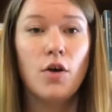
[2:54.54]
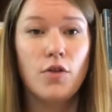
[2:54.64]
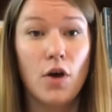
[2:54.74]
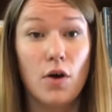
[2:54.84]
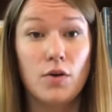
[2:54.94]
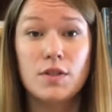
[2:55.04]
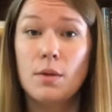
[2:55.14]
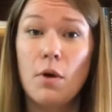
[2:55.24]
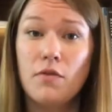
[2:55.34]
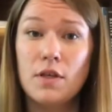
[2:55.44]
Though
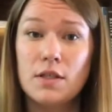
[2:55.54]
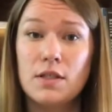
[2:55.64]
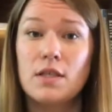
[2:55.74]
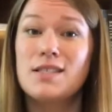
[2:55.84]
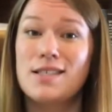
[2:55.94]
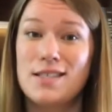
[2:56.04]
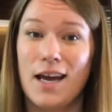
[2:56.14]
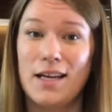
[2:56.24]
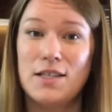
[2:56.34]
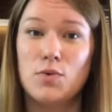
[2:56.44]
some of these
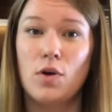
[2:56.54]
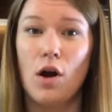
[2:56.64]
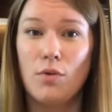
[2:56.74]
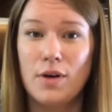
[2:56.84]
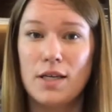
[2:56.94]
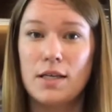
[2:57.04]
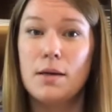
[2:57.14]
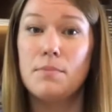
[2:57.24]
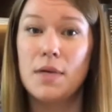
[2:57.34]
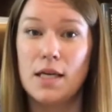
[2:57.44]
societies were already
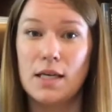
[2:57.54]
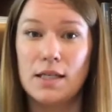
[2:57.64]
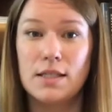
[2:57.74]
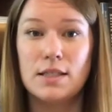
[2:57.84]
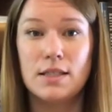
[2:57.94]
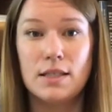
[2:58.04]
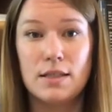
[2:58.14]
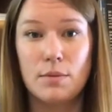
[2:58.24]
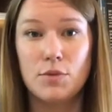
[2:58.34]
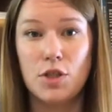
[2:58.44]
beginning to see
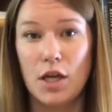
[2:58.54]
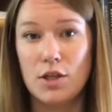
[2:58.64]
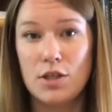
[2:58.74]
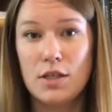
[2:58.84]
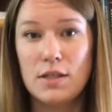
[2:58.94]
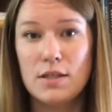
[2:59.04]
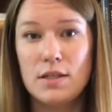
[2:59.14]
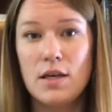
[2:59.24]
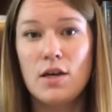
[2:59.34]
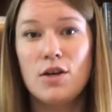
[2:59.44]
some changes
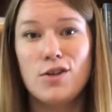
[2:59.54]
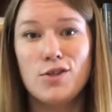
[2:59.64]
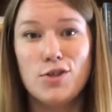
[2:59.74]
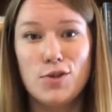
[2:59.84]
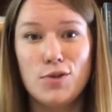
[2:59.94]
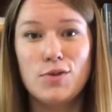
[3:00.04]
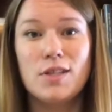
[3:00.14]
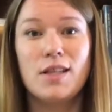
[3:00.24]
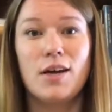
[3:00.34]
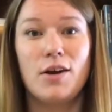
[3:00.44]
due to their